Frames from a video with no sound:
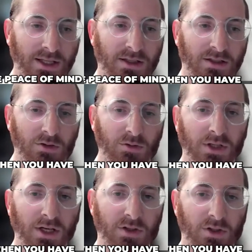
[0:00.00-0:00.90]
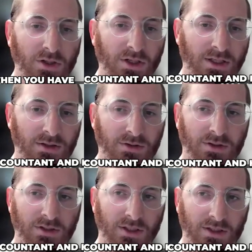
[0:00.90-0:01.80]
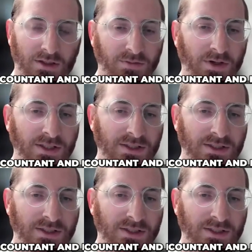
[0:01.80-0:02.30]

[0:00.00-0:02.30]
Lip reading: Like when you have a good accountant and he